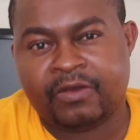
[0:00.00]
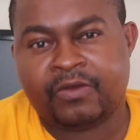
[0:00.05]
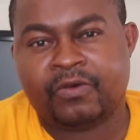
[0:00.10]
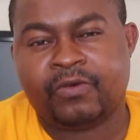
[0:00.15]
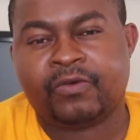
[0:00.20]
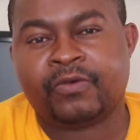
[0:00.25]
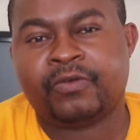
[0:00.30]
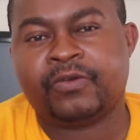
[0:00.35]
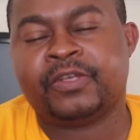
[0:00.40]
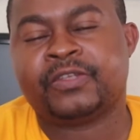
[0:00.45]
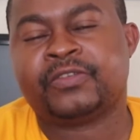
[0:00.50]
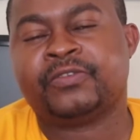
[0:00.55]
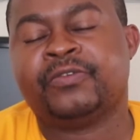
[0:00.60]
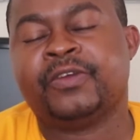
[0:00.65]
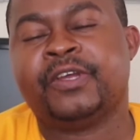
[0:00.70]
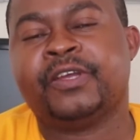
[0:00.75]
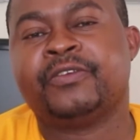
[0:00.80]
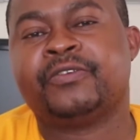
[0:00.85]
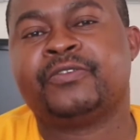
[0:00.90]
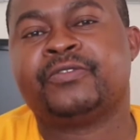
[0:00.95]
or is
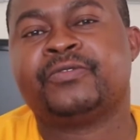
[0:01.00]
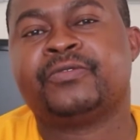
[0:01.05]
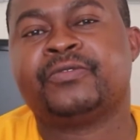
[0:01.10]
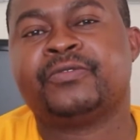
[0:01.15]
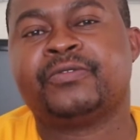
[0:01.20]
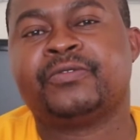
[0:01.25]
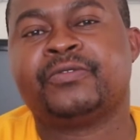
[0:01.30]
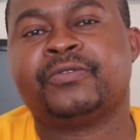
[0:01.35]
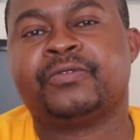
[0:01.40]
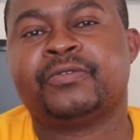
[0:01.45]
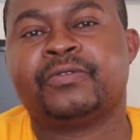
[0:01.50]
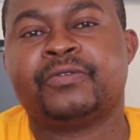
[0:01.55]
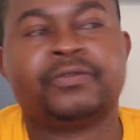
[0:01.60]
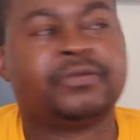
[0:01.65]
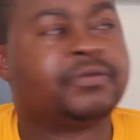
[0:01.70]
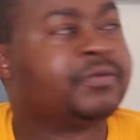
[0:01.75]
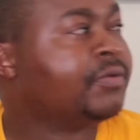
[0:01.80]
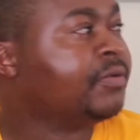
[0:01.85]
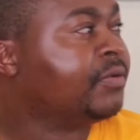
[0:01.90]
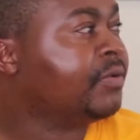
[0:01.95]
going
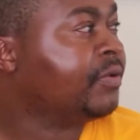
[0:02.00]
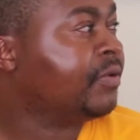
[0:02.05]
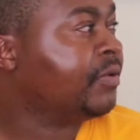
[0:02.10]
to